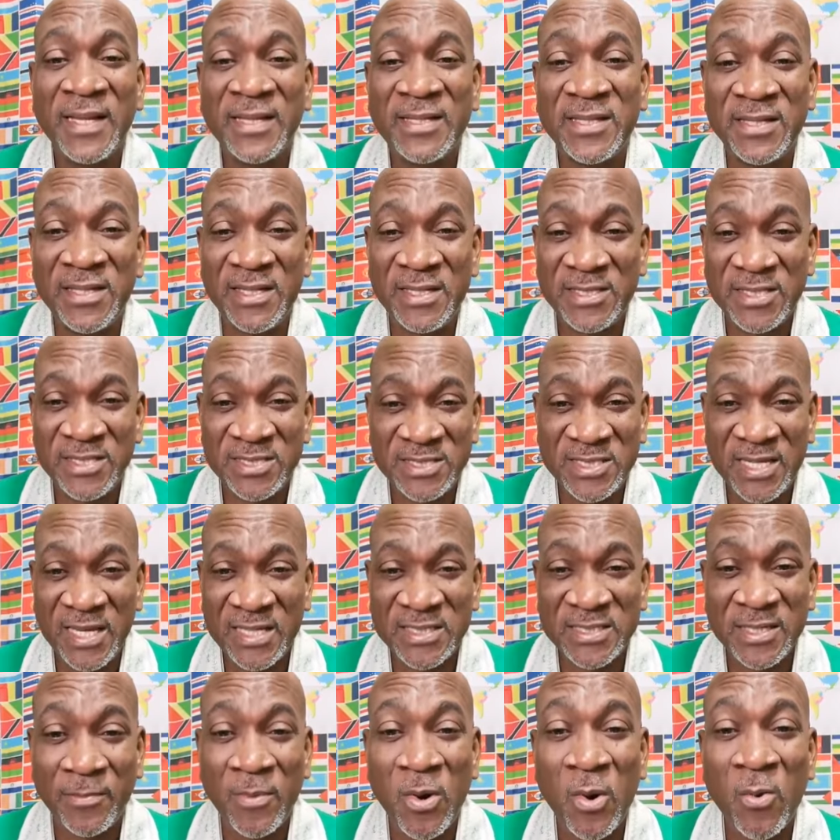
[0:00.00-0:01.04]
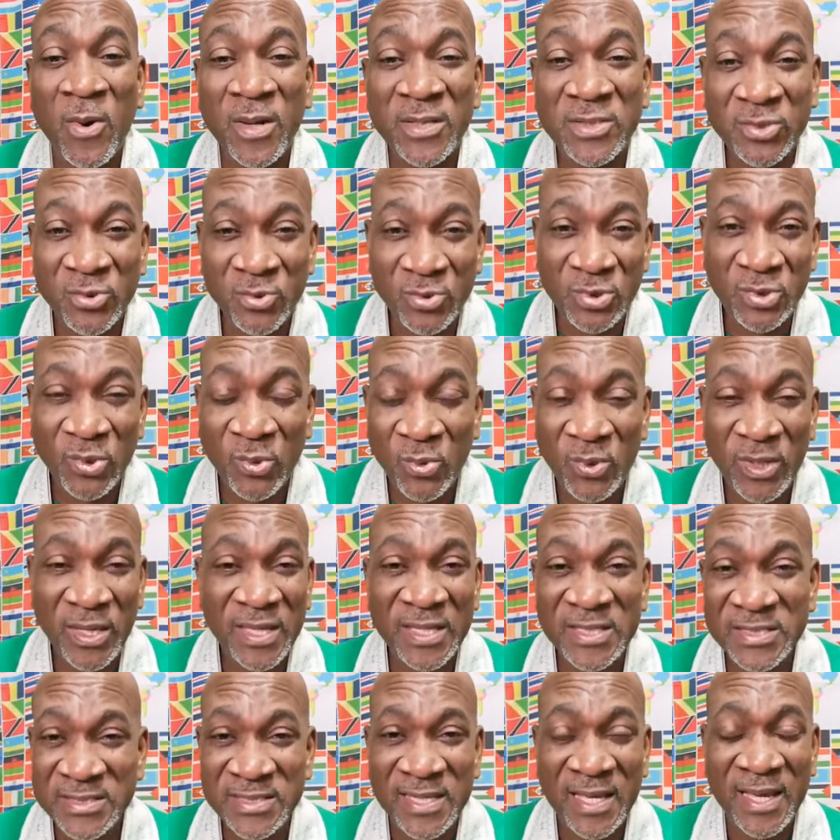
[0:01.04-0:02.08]
that you need to change about what you do
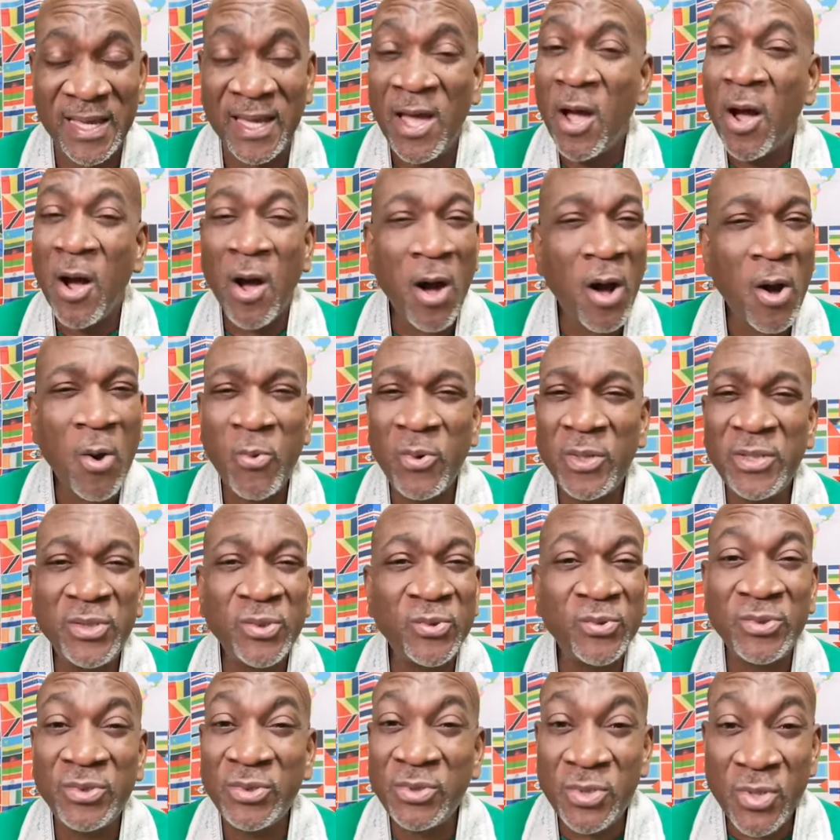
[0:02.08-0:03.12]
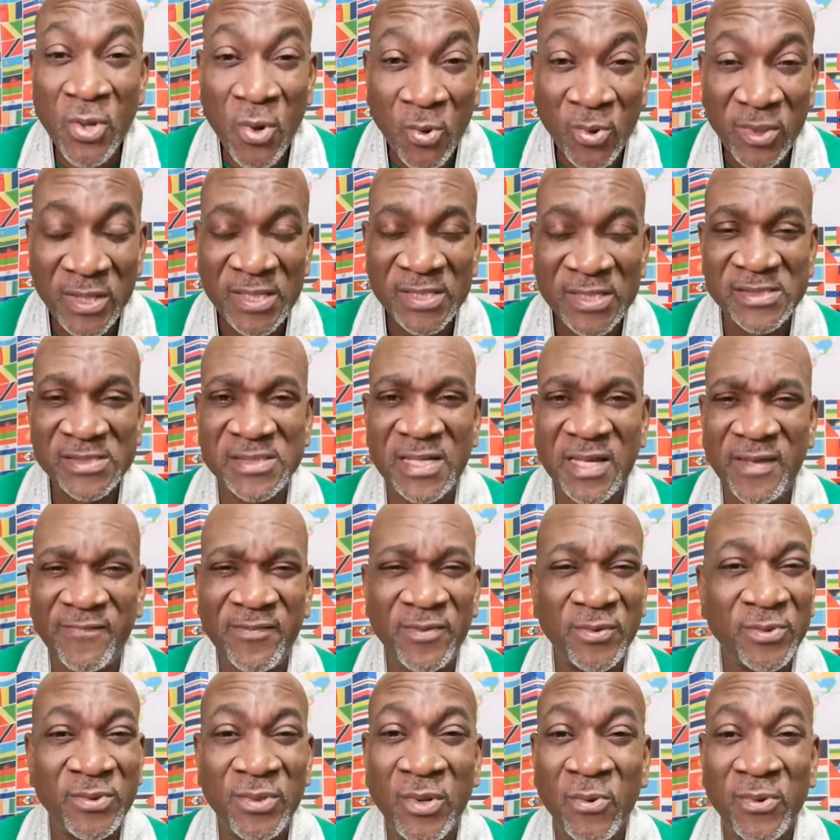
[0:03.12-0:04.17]
each day? How will you know this if
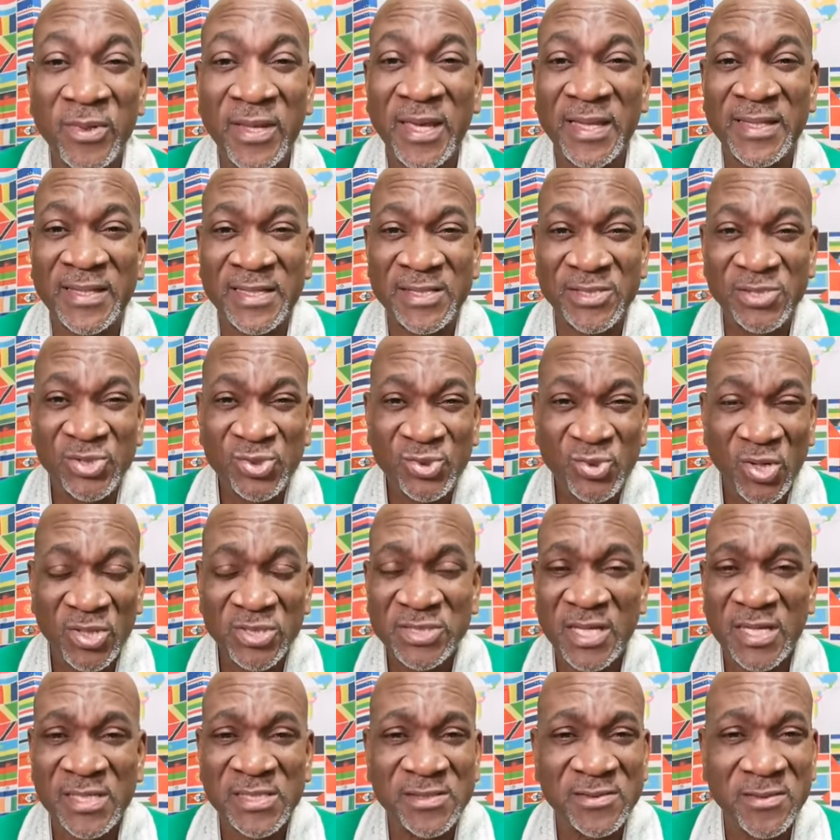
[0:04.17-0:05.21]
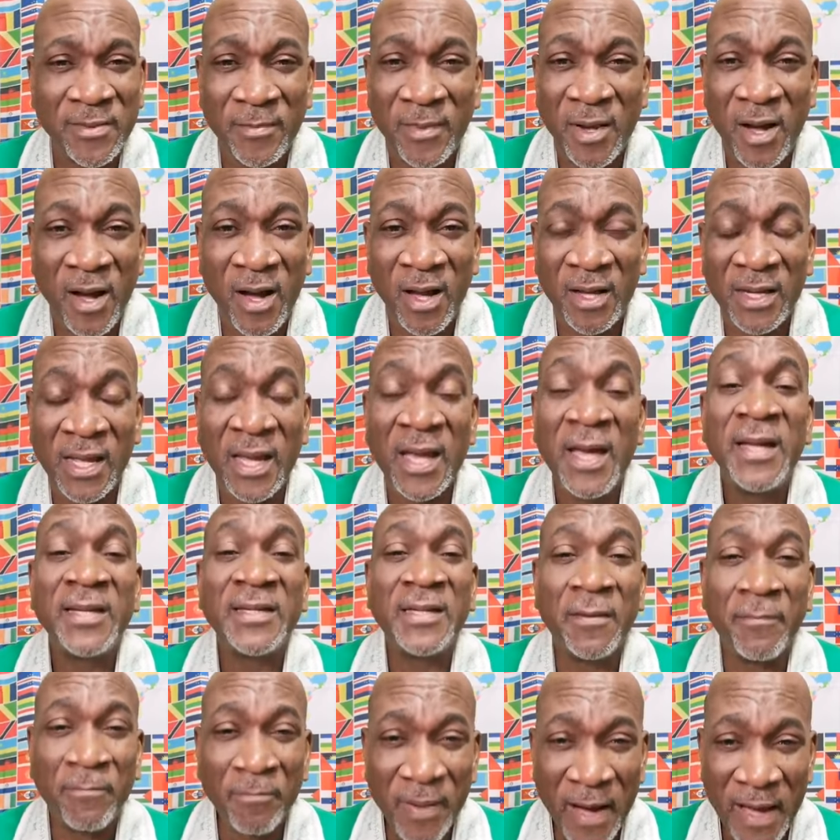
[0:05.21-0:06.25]
you don't get instructions from God?
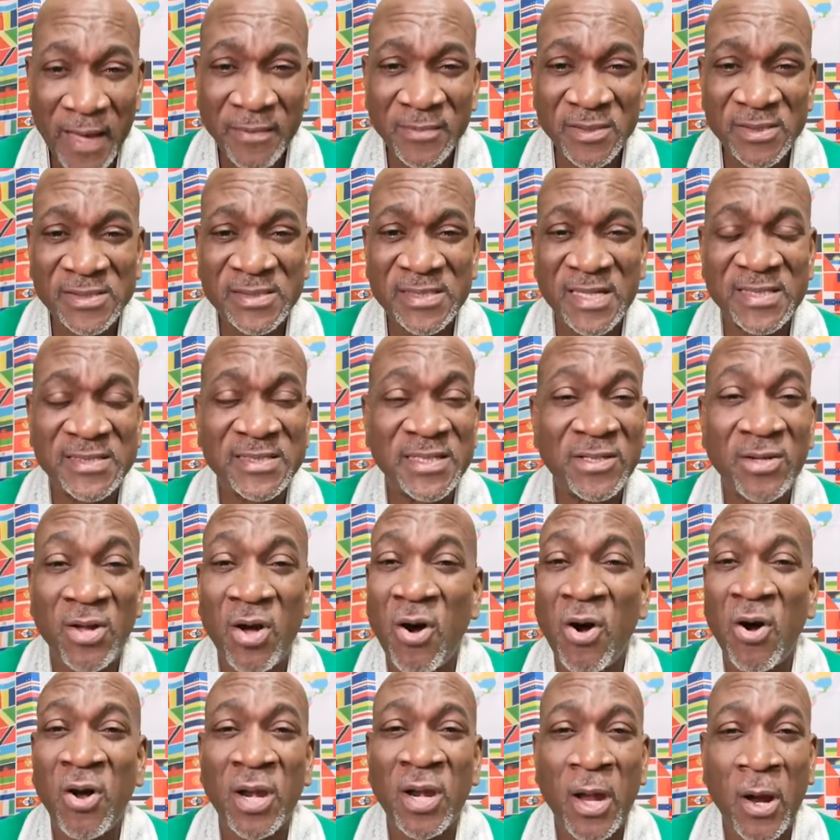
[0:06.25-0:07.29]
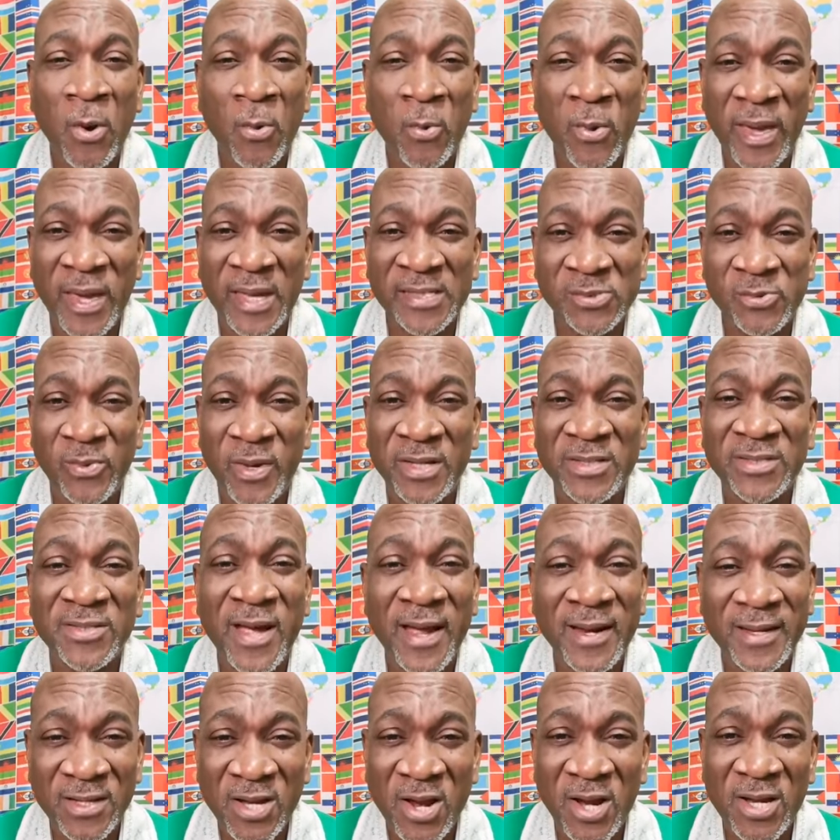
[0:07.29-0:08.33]
The Bible says in all our ways we're to
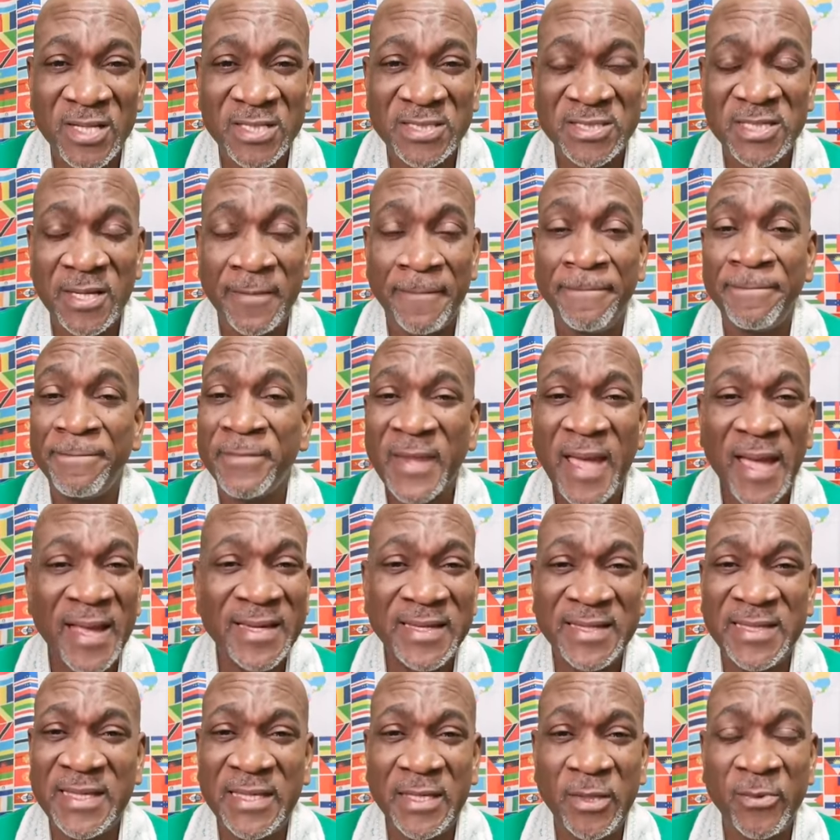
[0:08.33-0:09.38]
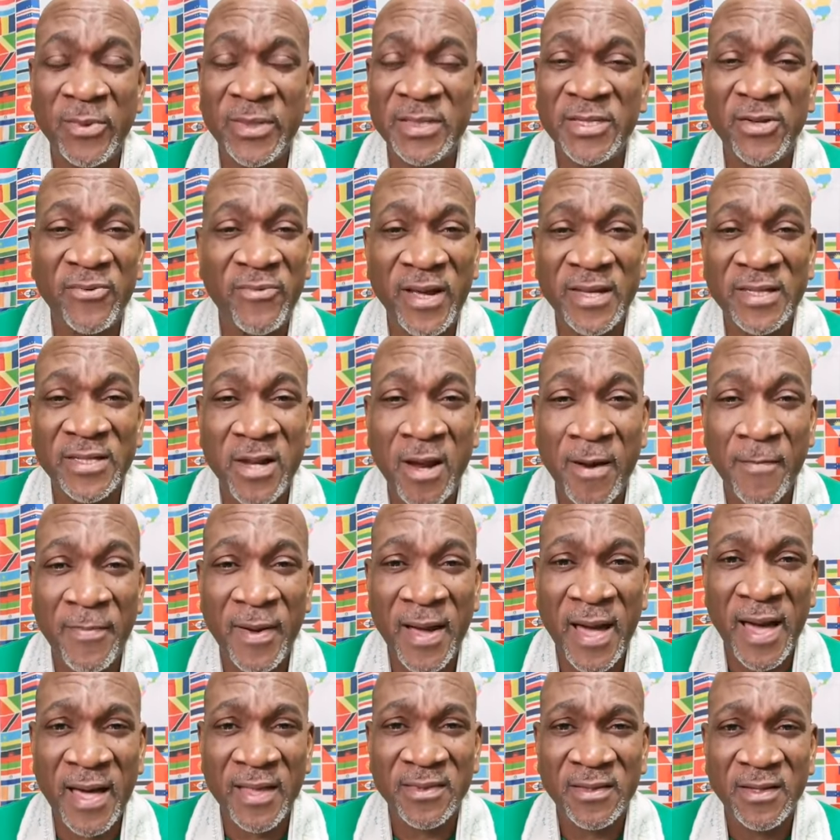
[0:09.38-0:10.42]
acknowledge him and he will direct our
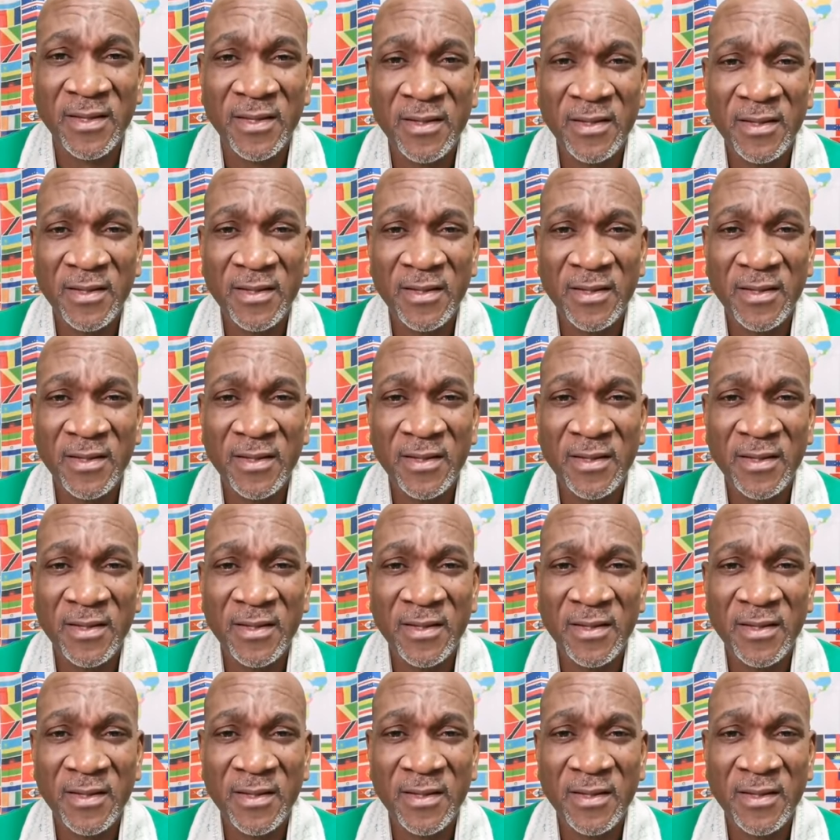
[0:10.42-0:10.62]
path.